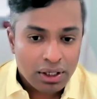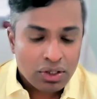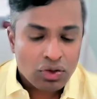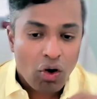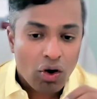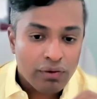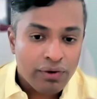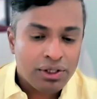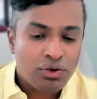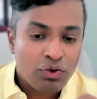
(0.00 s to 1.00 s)
So
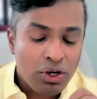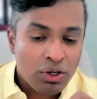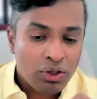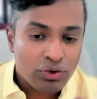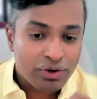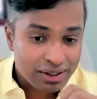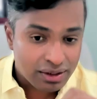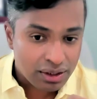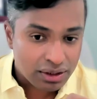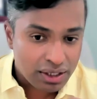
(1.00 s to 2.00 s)
always you need to
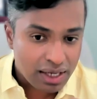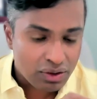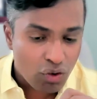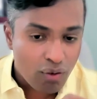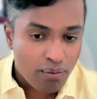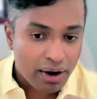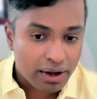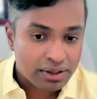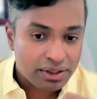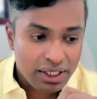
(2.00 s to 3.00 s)
research as home
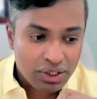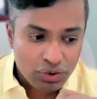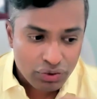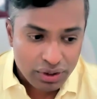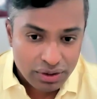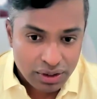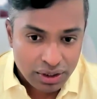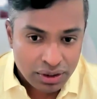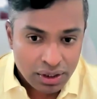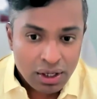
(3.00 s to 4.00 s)
buyers needs to
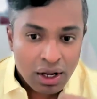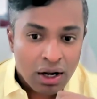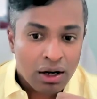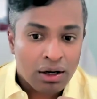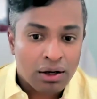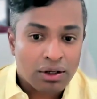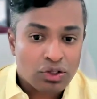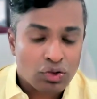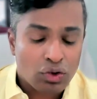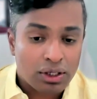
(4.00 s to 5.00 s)
research
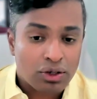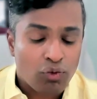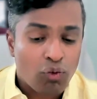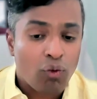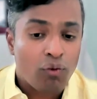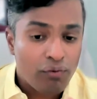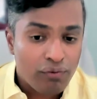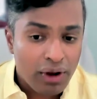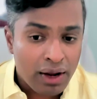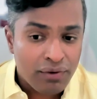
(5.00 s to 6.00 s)
so that
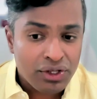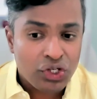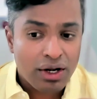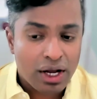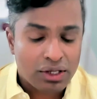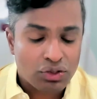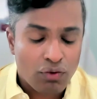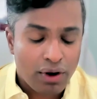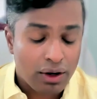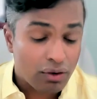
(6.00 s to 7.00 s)
which areas to
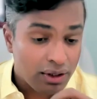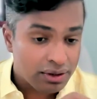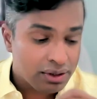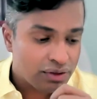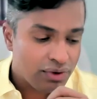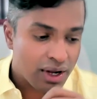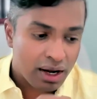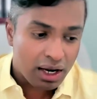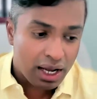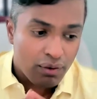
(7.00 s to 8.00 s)
find out. Listeners, we are
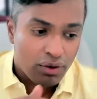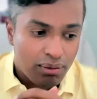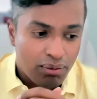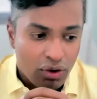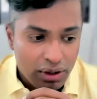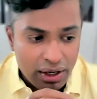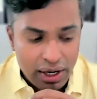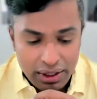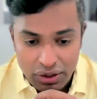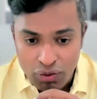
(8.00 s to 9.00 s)
live on a Bali
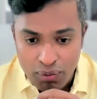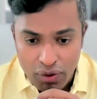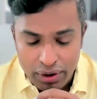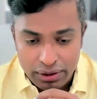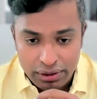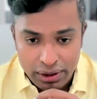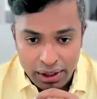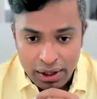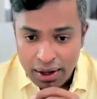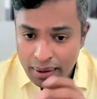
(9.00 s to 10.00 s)

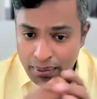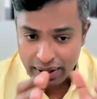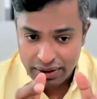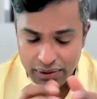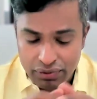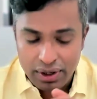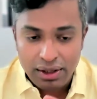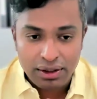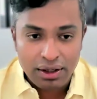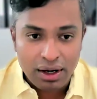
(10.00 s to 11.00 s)
92.3. Myself,
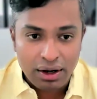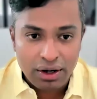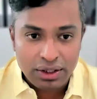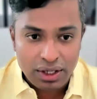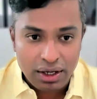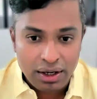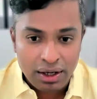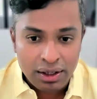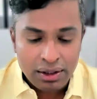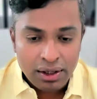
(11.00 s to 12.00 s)
Realtor Nagaraj
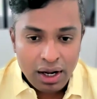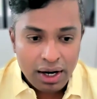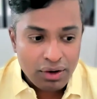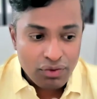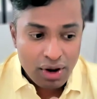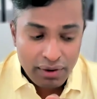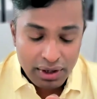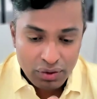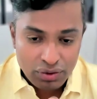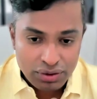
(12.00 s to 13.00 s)
Anaya. And if you have
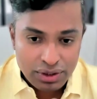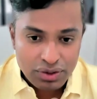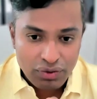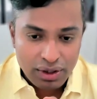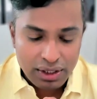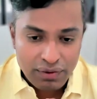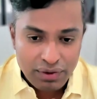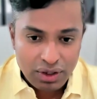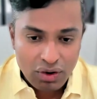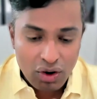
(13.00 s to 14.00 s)
any questions, you can give
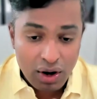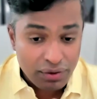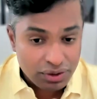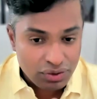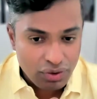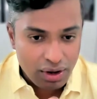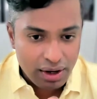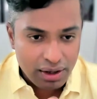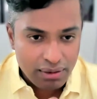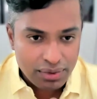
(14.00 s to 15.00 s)
us a call. Our studio
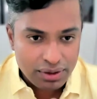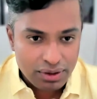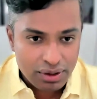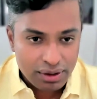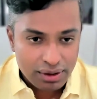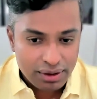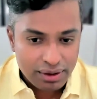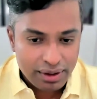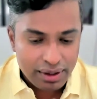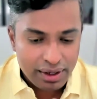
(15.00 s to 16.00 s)
line numbers are
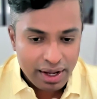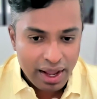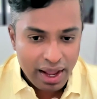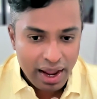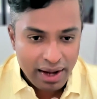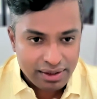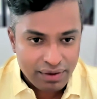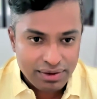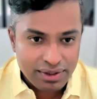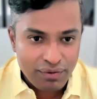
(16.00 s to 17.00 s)

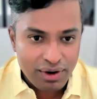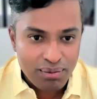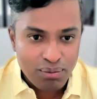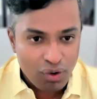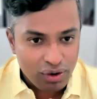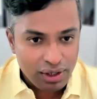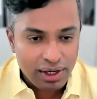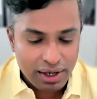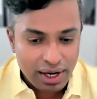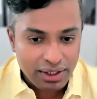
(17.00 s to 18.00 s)
877
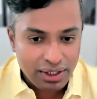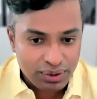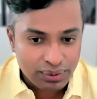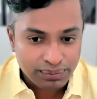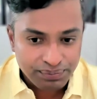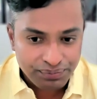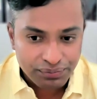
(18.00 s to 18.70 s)
Bali 92.